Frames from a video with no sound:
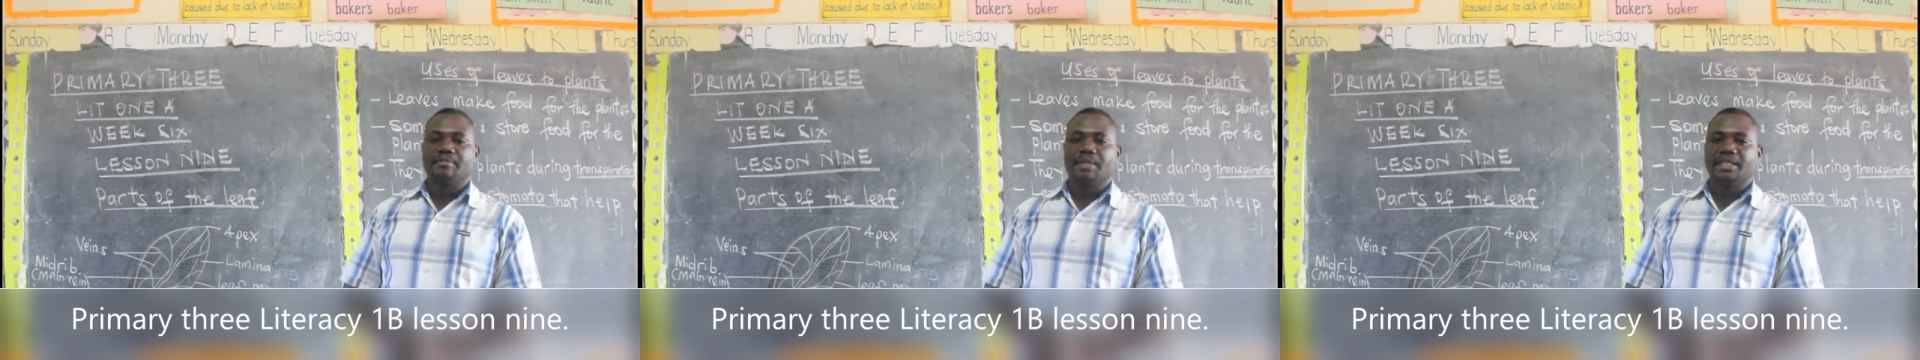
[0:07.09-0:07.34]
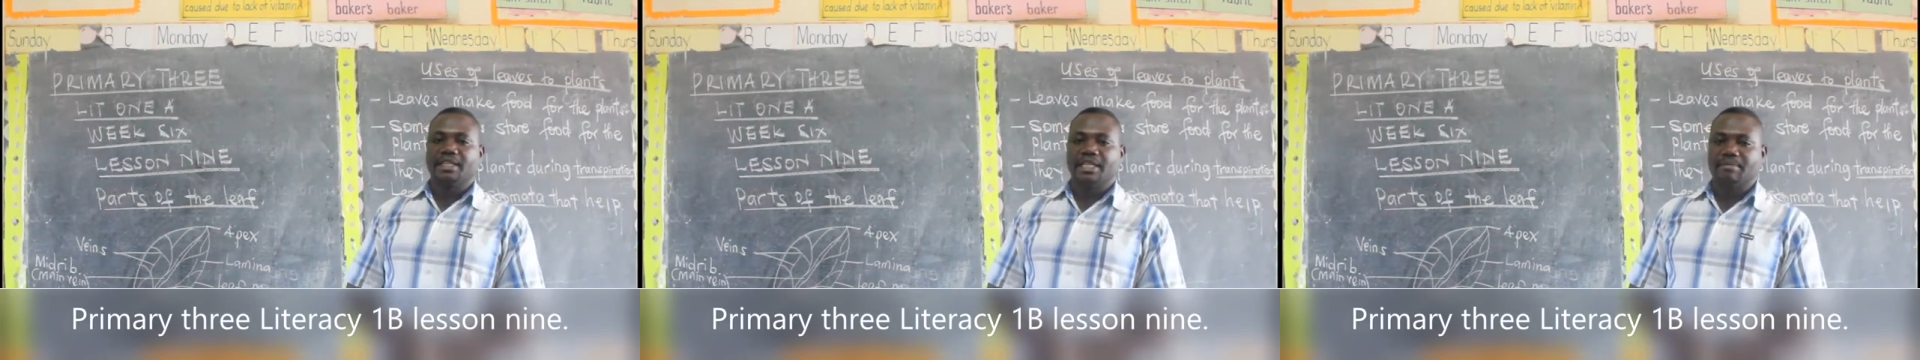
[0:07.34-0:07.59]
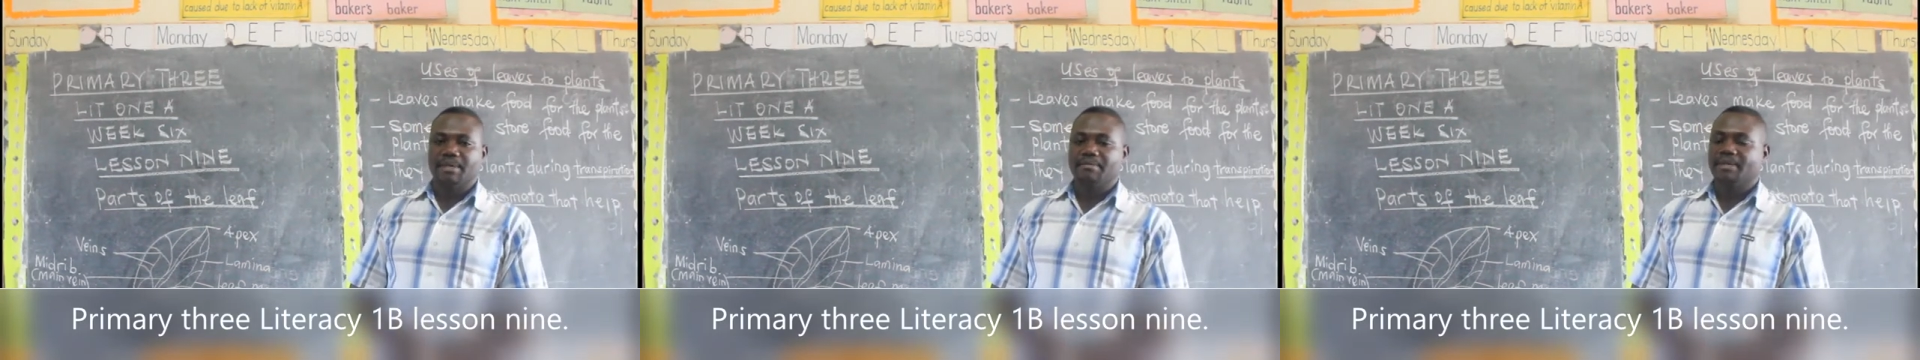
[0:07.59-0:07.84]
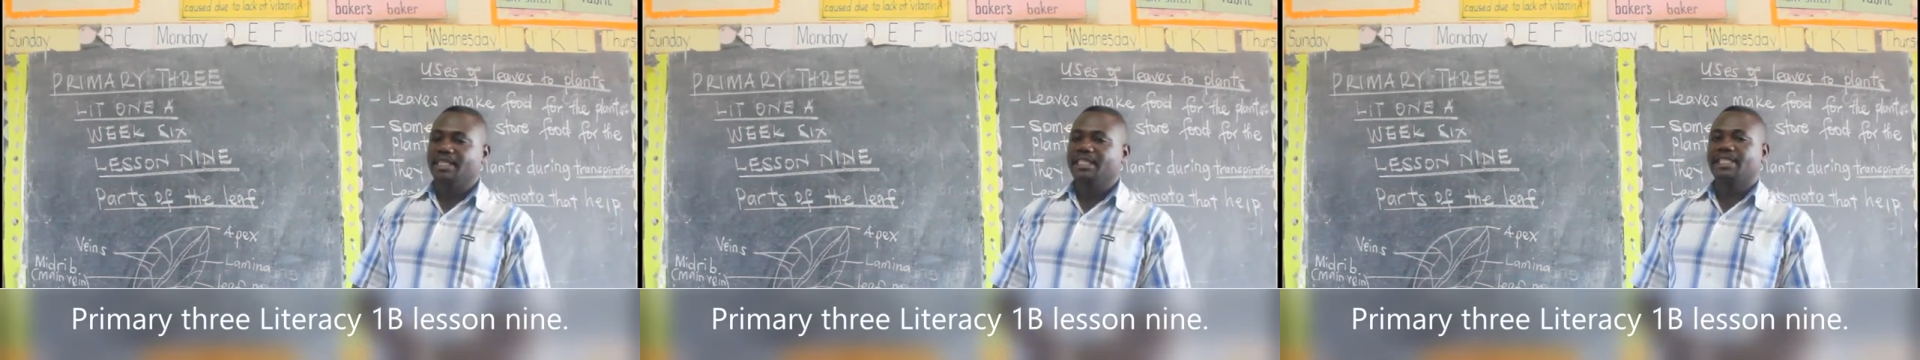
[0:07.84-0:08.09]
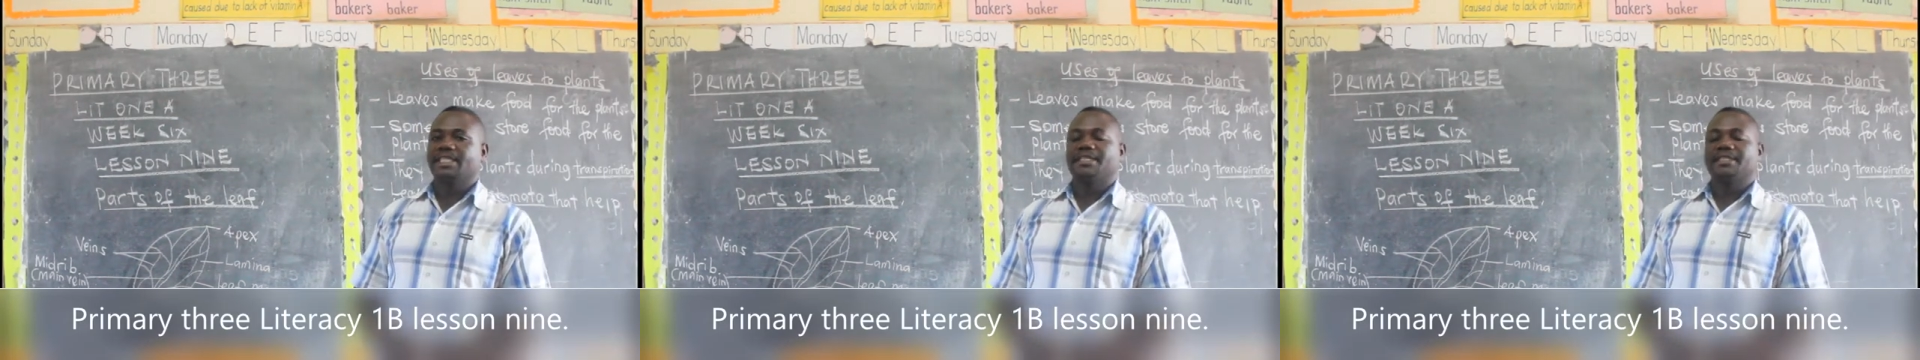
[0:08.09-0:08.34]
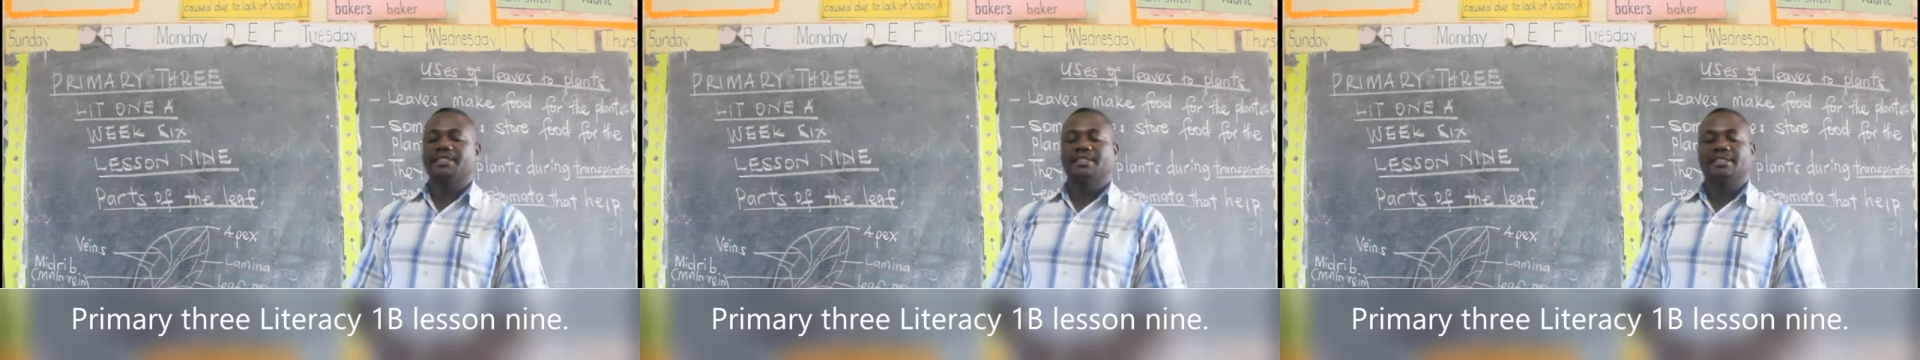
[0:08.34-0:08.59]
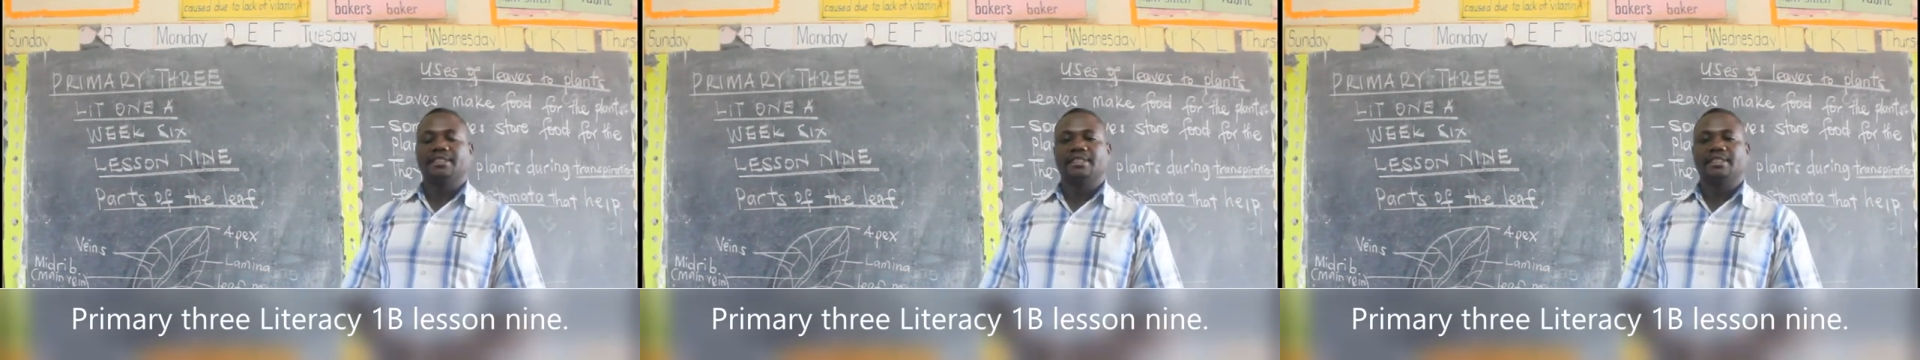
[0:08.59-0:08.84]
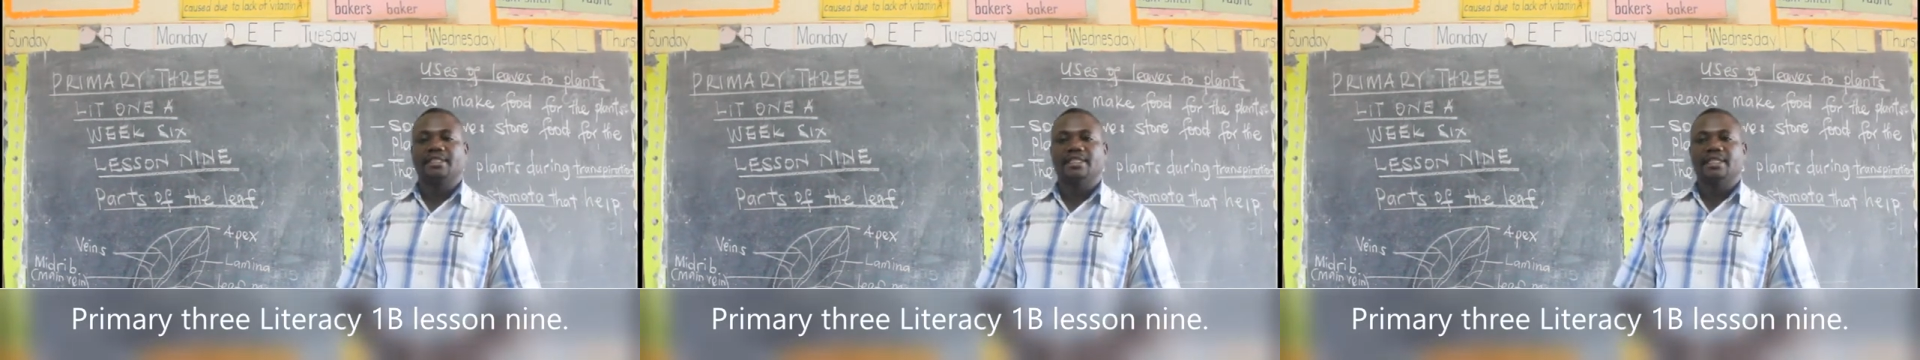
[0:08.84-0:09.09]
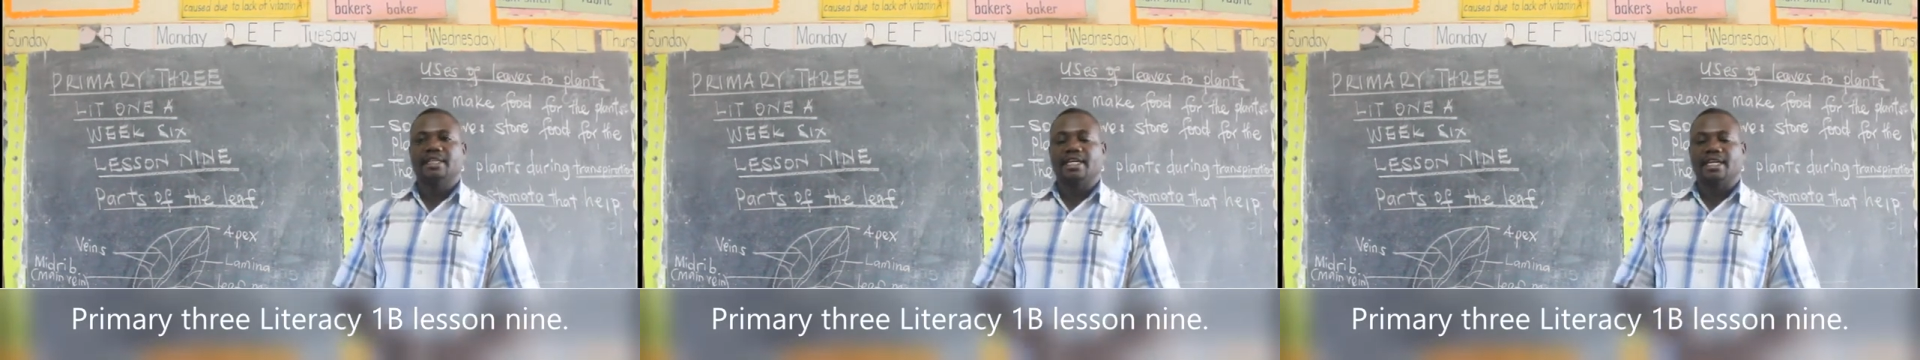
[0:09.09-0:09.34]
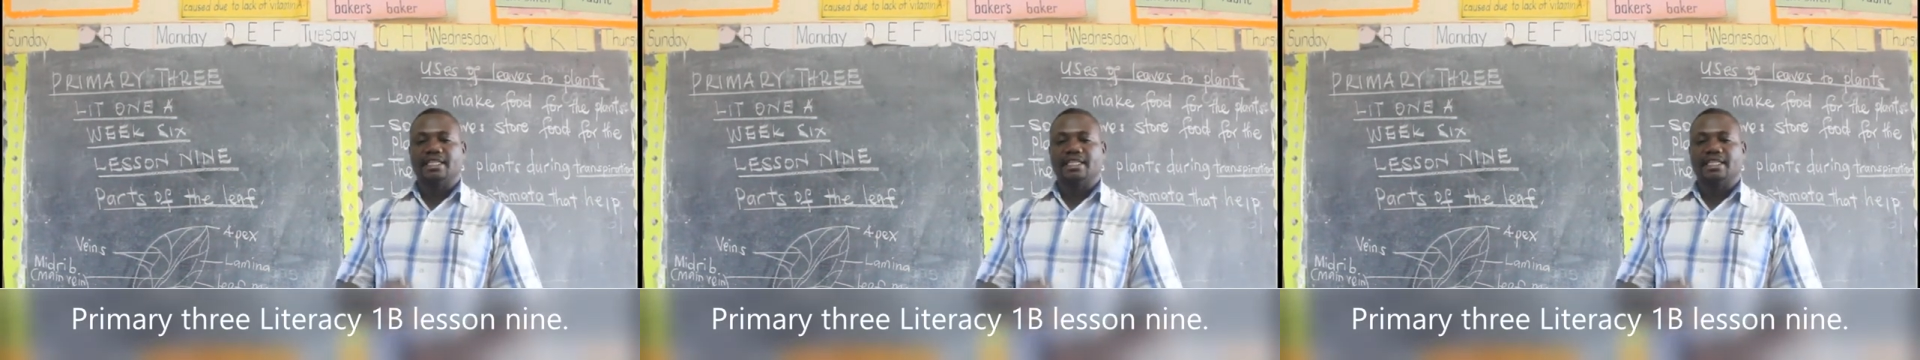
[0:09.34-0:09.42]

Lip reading: P3 members, I